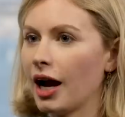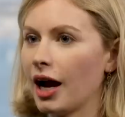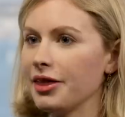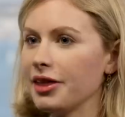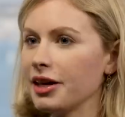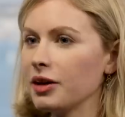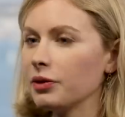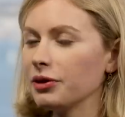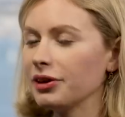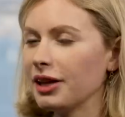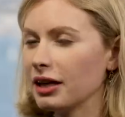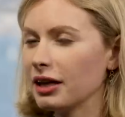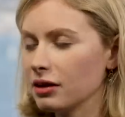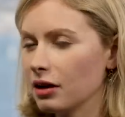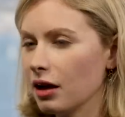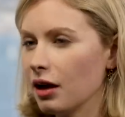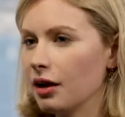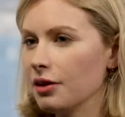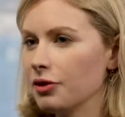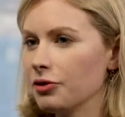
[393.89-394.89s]
I think what they
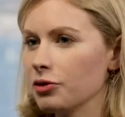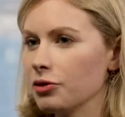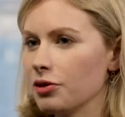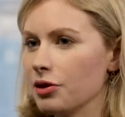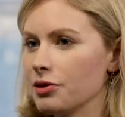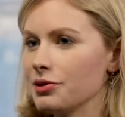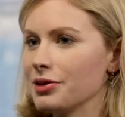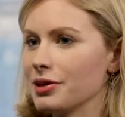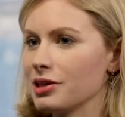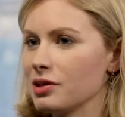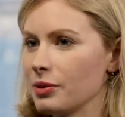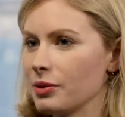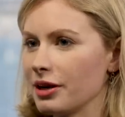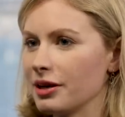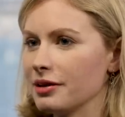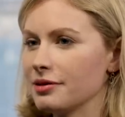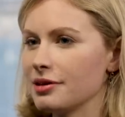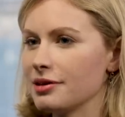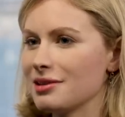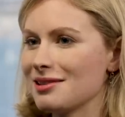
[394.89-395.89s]
learn through those
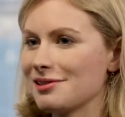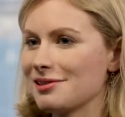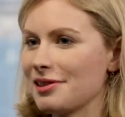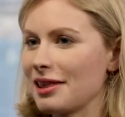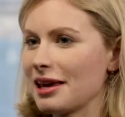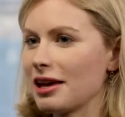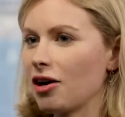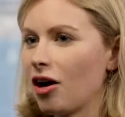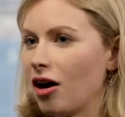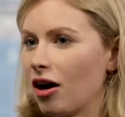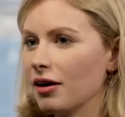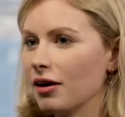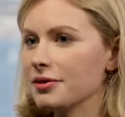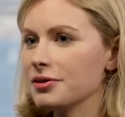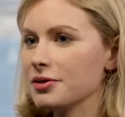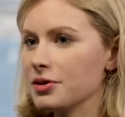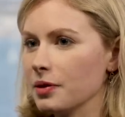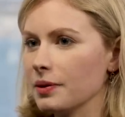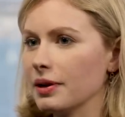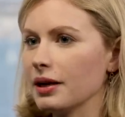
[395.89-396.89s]
experiences is they
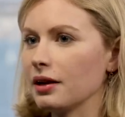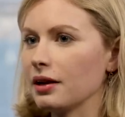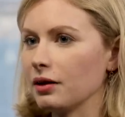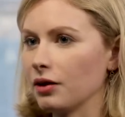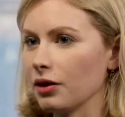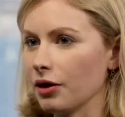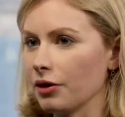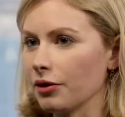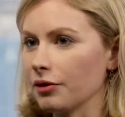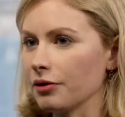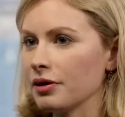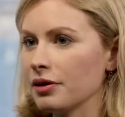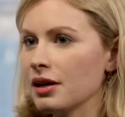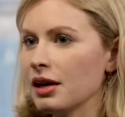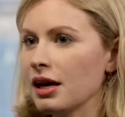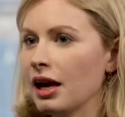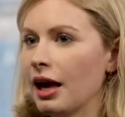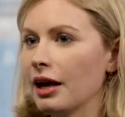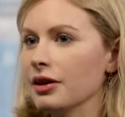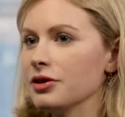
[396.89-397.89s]
can't do it alone.
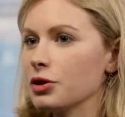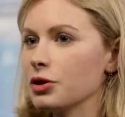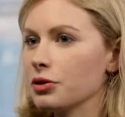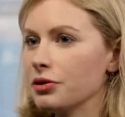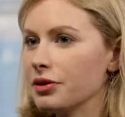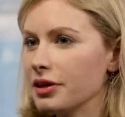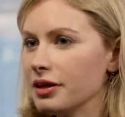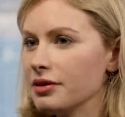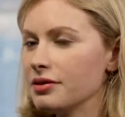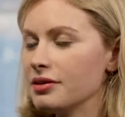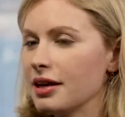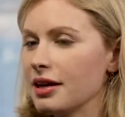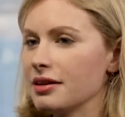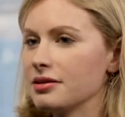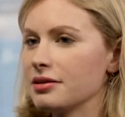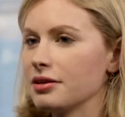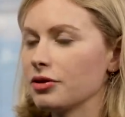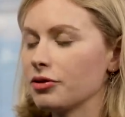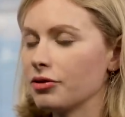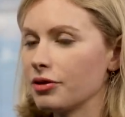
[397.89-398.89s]
And so these
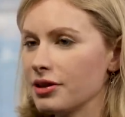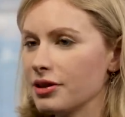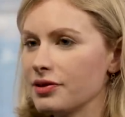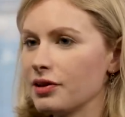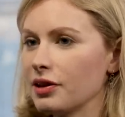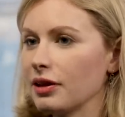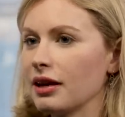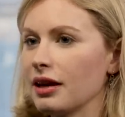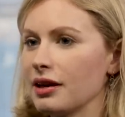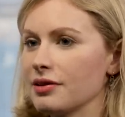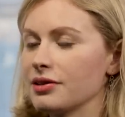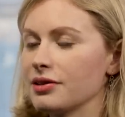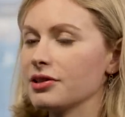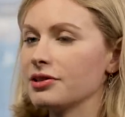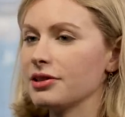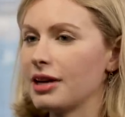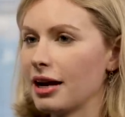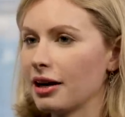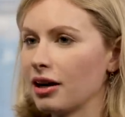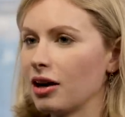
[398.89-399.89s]
days, increasingly, as these
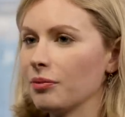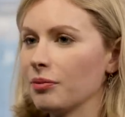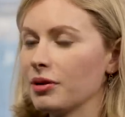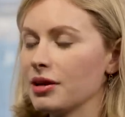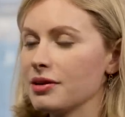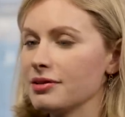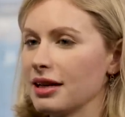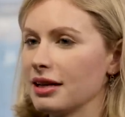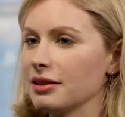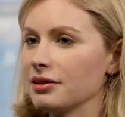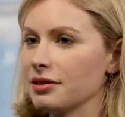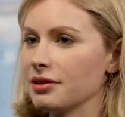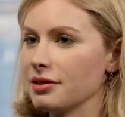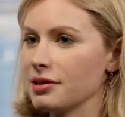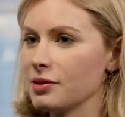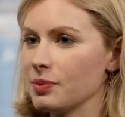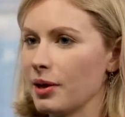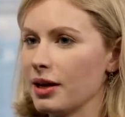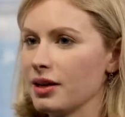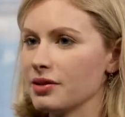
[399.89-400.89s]
tech companies enter the
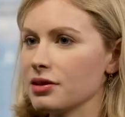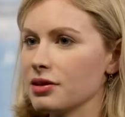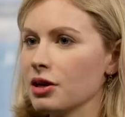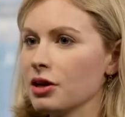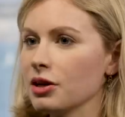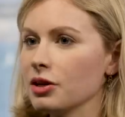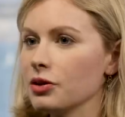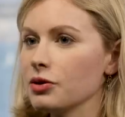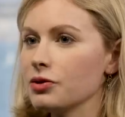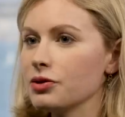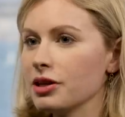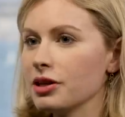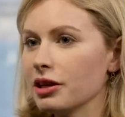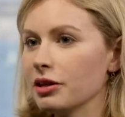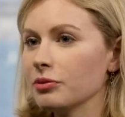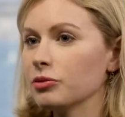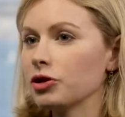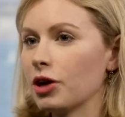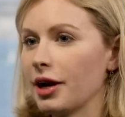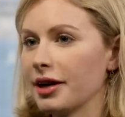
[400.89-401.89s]
space, you see
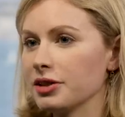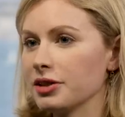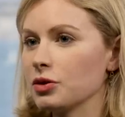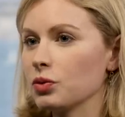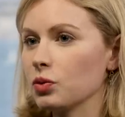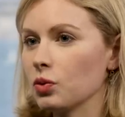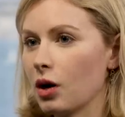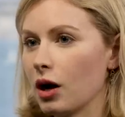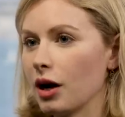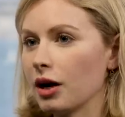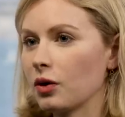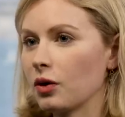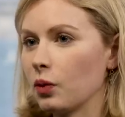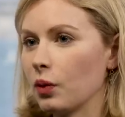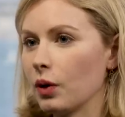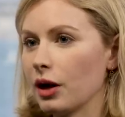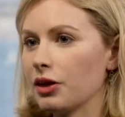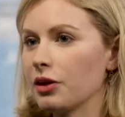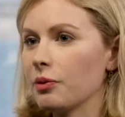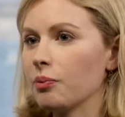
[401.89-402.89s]
them trying to work
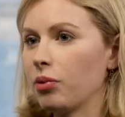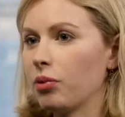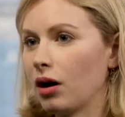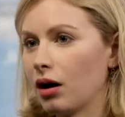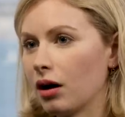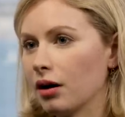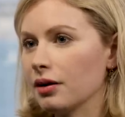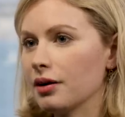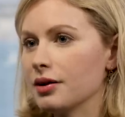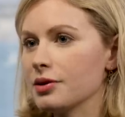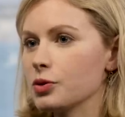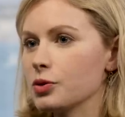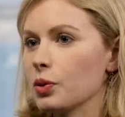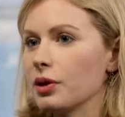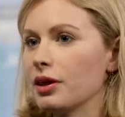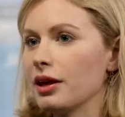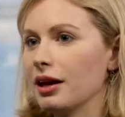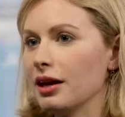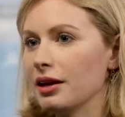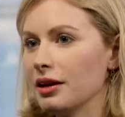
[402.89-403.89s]
with partners
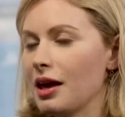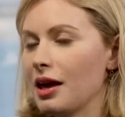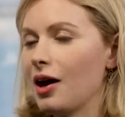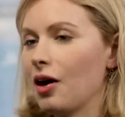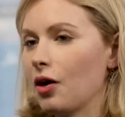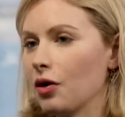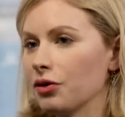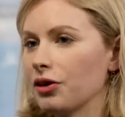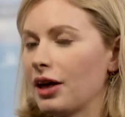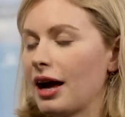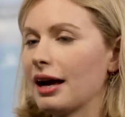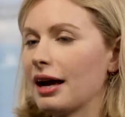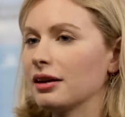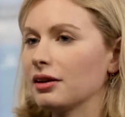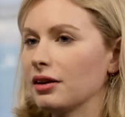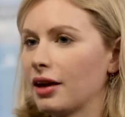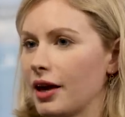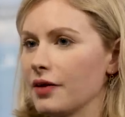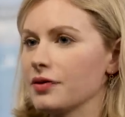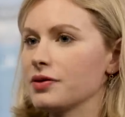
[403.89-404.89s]
within health
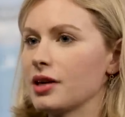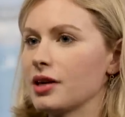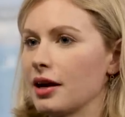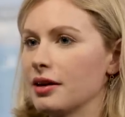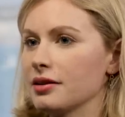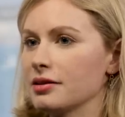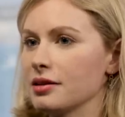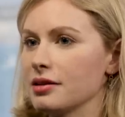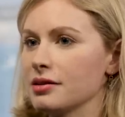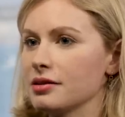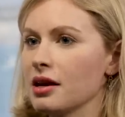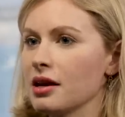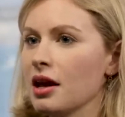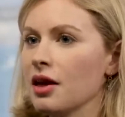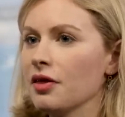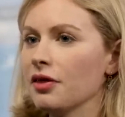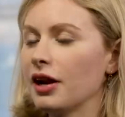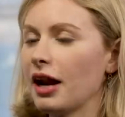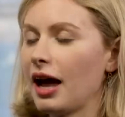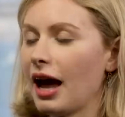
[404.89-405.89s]
and life sciences
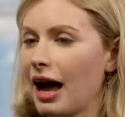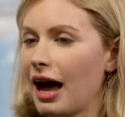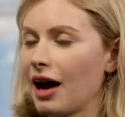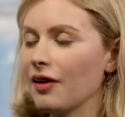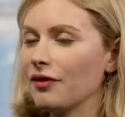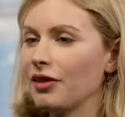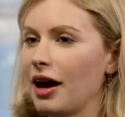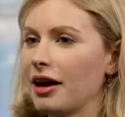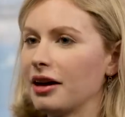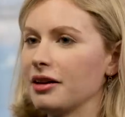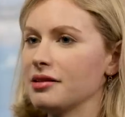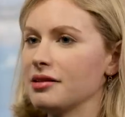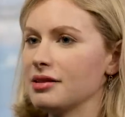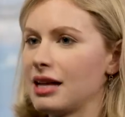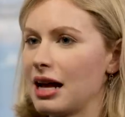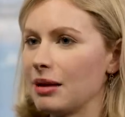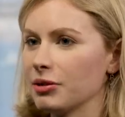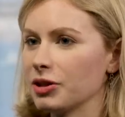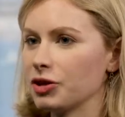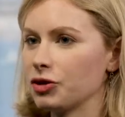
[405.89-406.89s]
that have that
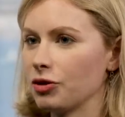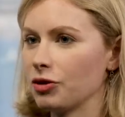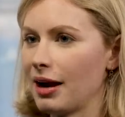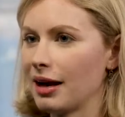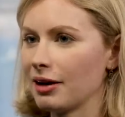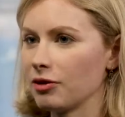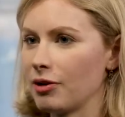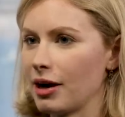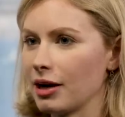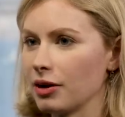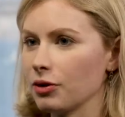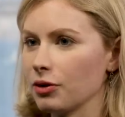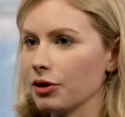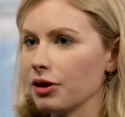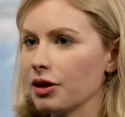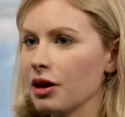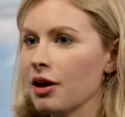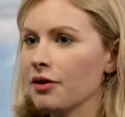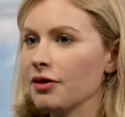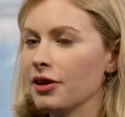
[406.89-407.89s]
established track
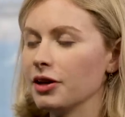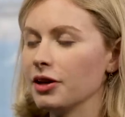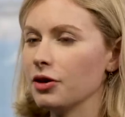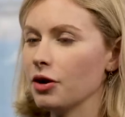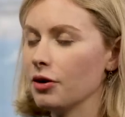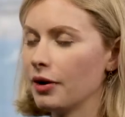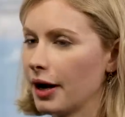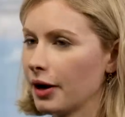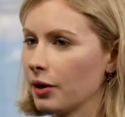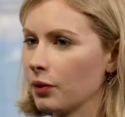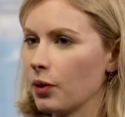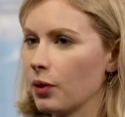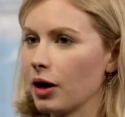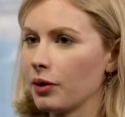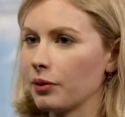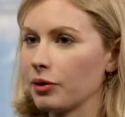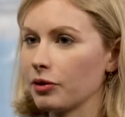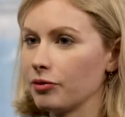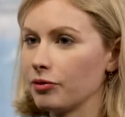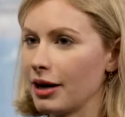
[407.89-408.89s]
record. They know how to
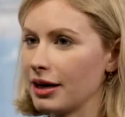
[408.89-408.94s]
work with